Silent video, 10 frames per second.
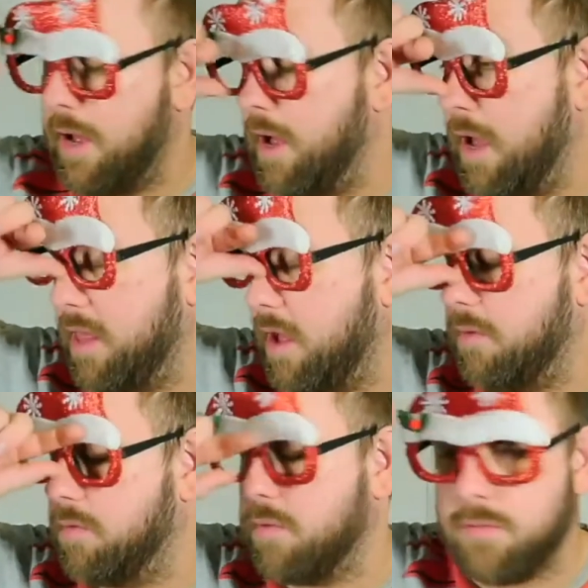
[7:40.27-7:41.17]
I
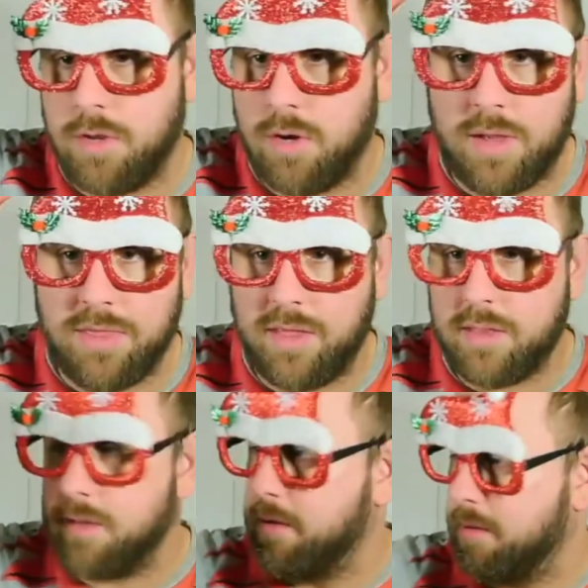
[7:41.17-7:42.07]

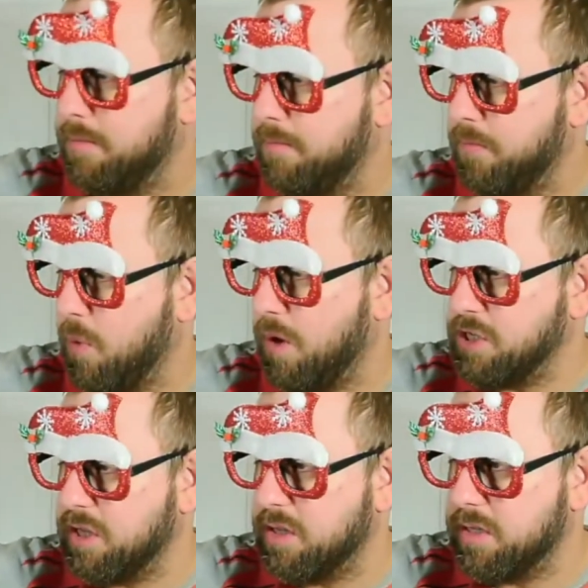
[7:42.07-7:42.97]
think
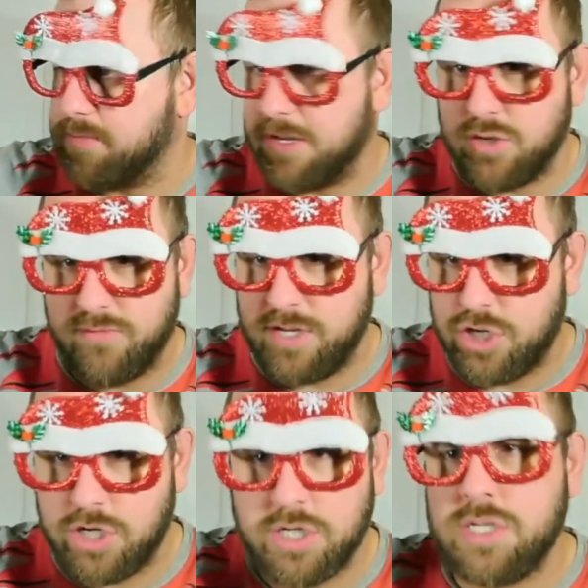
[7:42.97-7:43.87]
watching the special
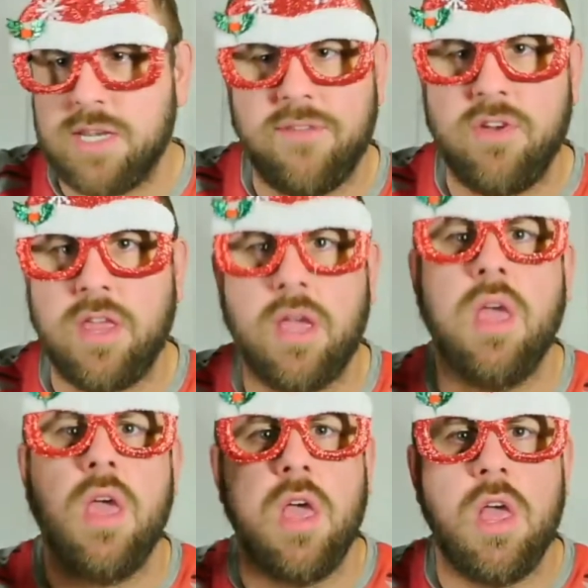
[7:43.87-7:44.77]
features and everything,
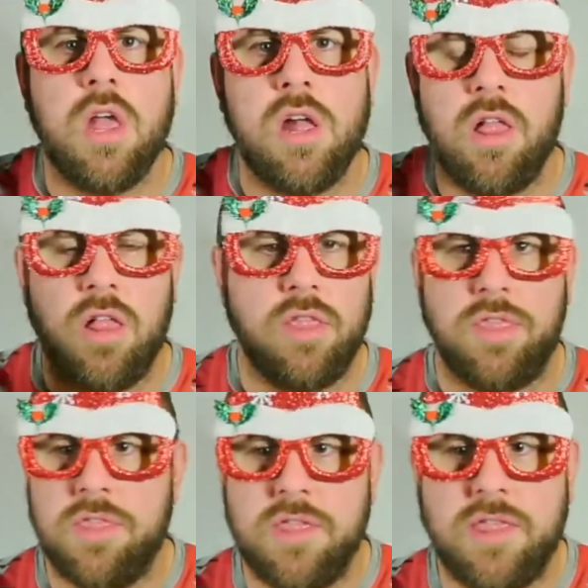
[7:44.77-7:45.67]

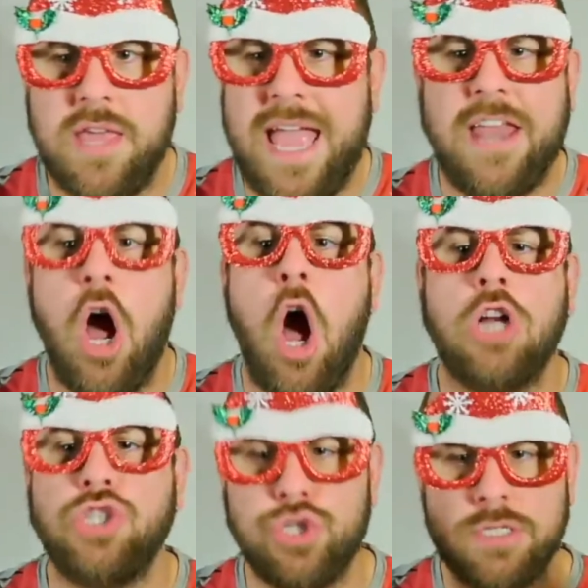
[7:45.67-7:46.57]
they had
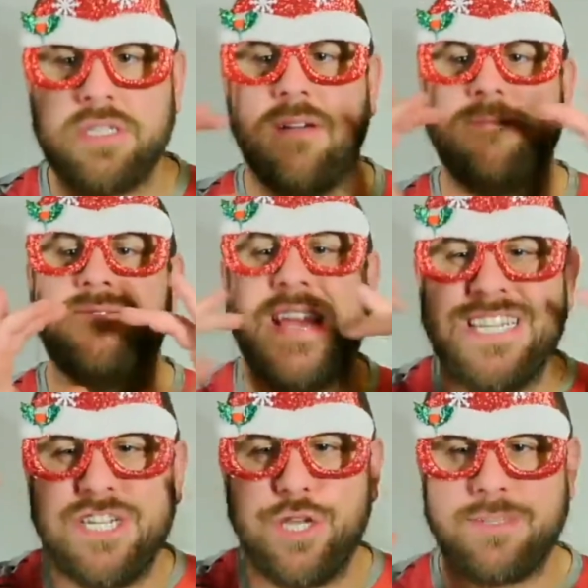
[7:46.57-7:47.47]
hundreds of
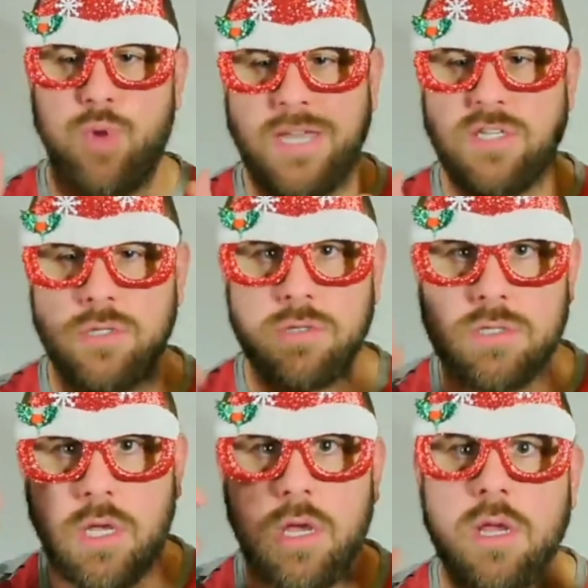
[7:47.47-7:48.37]
facial
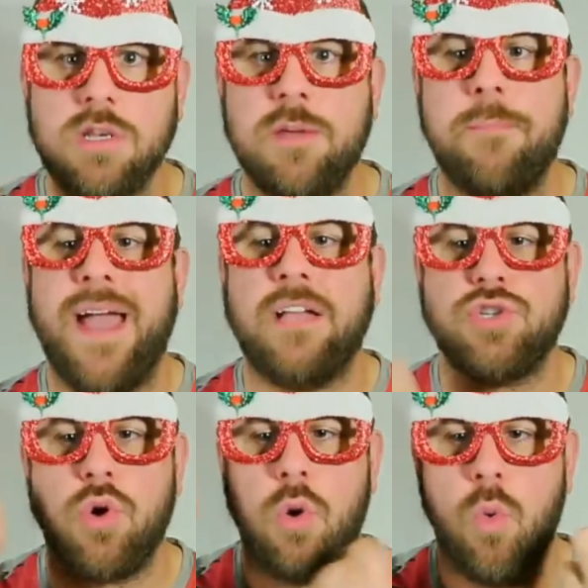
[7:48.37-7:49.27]
expressions to
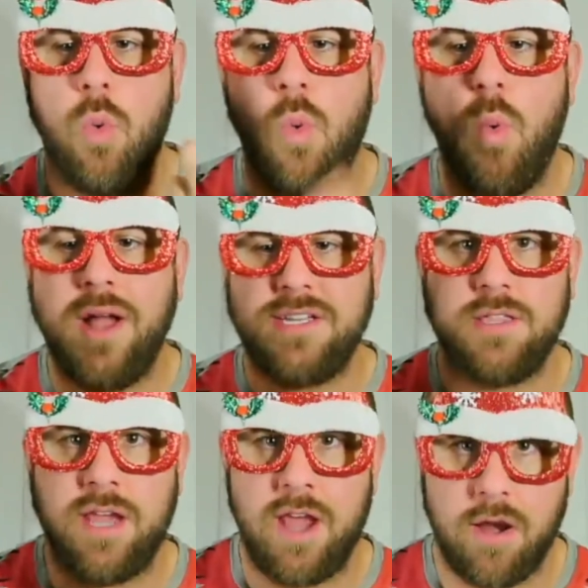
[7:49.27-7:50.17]
match what
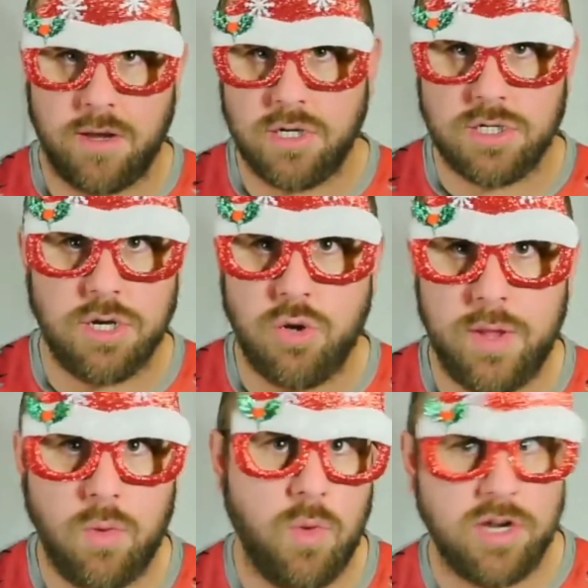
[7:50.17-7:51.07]
the characters are
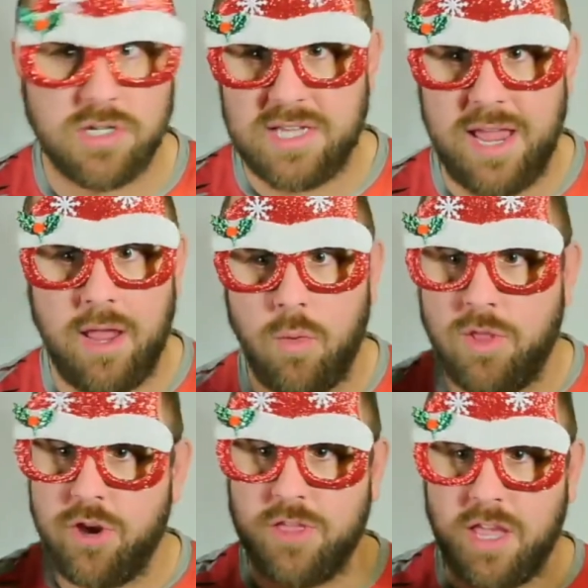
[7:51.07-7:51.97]
doing, what they're saying,
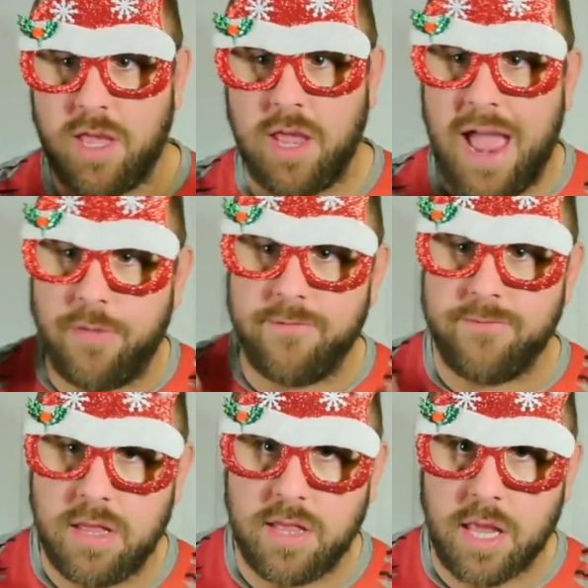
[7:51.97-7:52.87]
what they're thinking, how they're
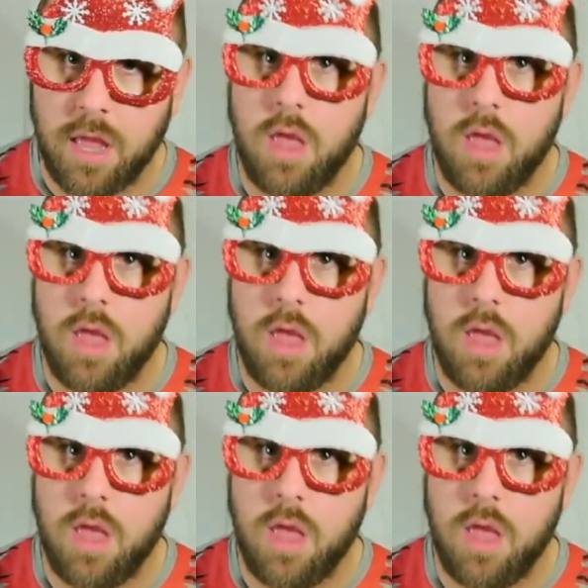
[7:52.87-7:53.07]
feeling.